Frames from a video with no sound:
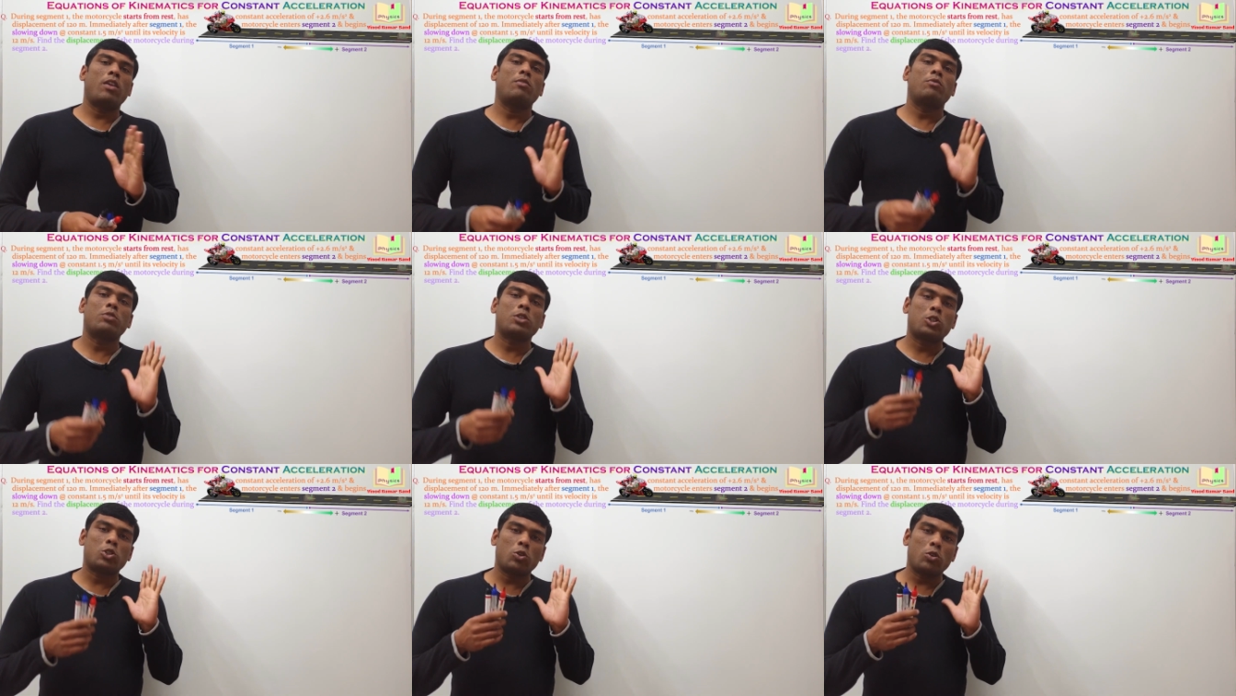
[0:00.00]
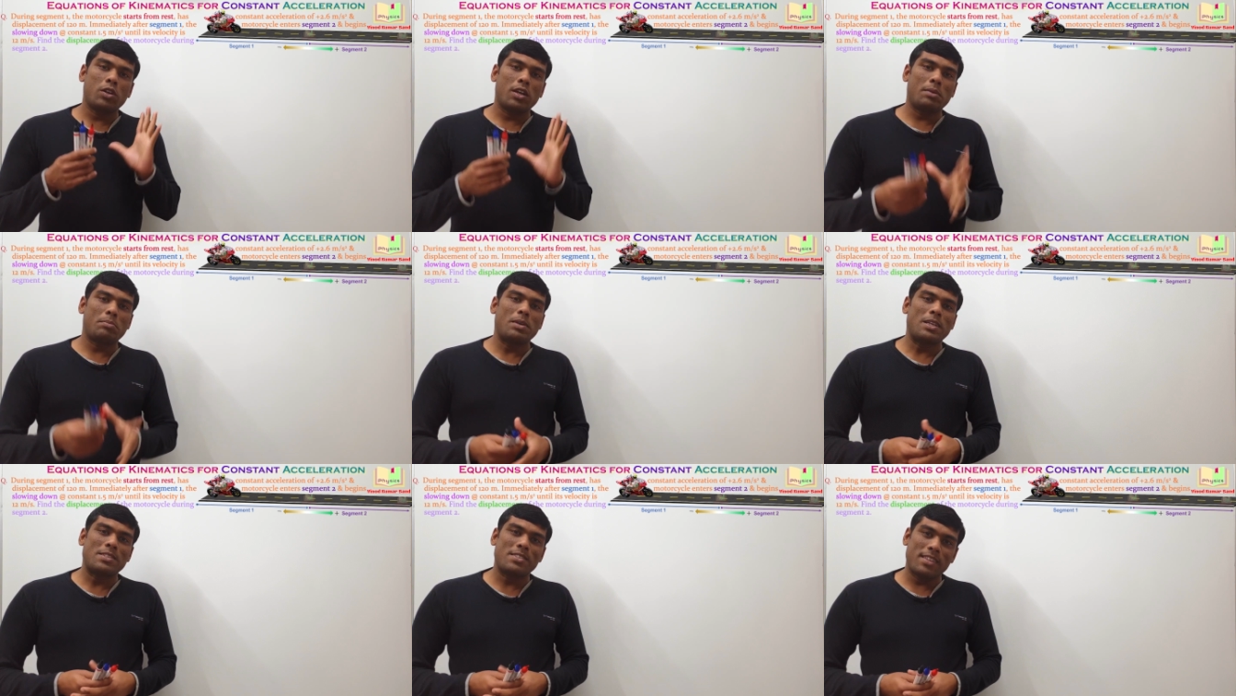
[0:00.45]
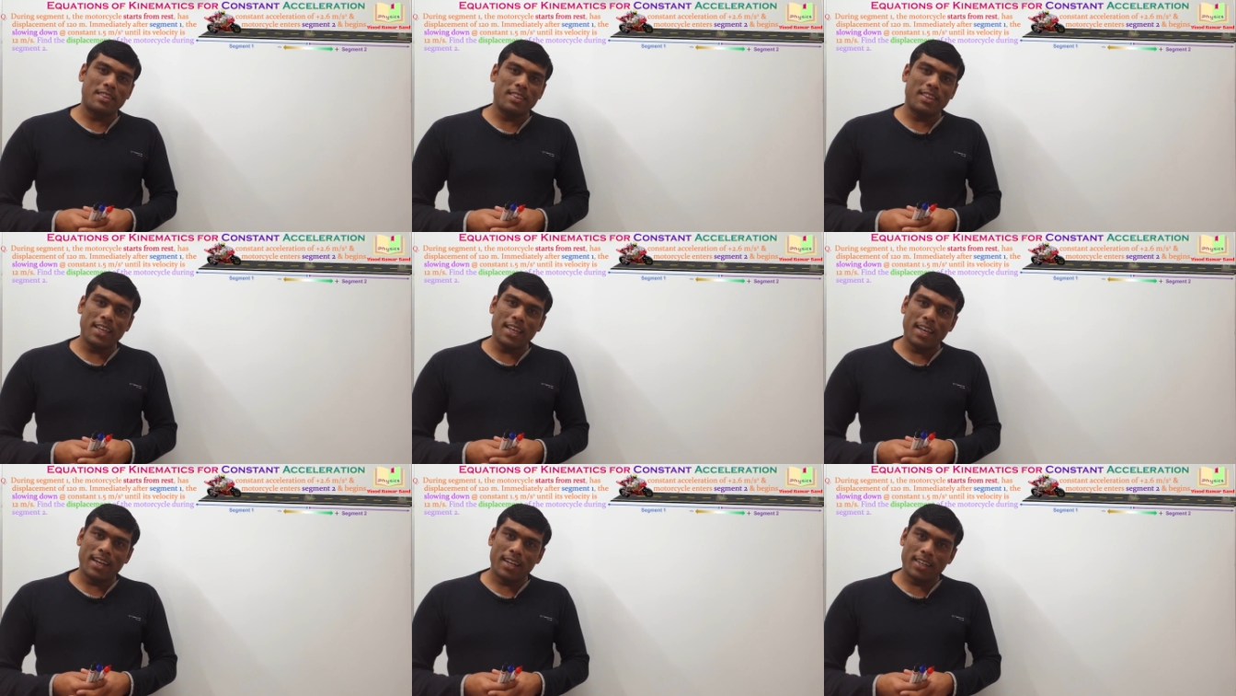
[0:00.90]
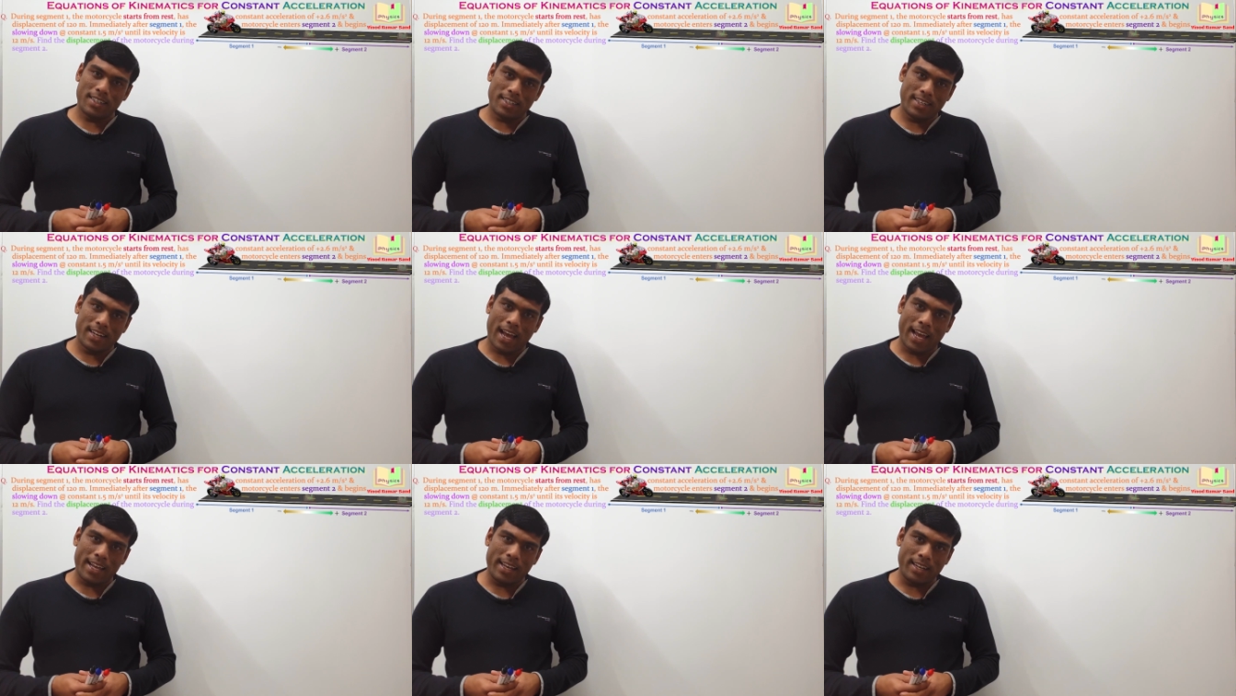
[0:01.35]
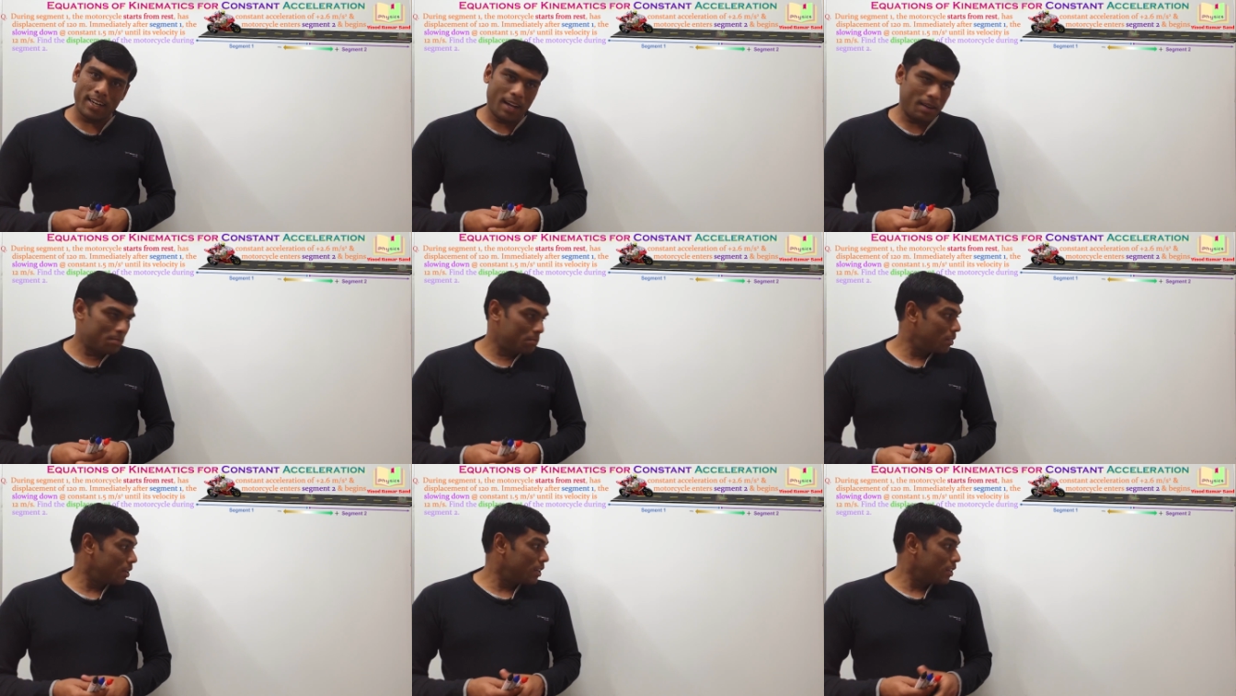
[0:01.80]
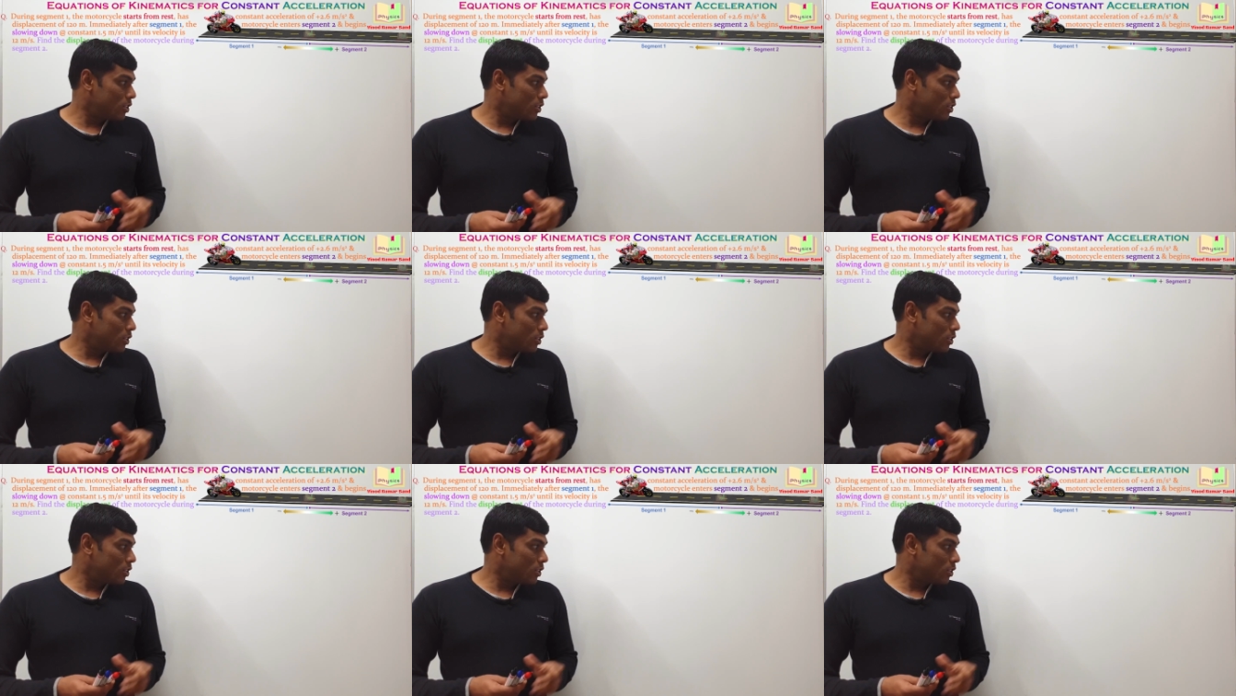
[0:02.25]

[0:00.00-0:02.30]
we should imagine the diagram.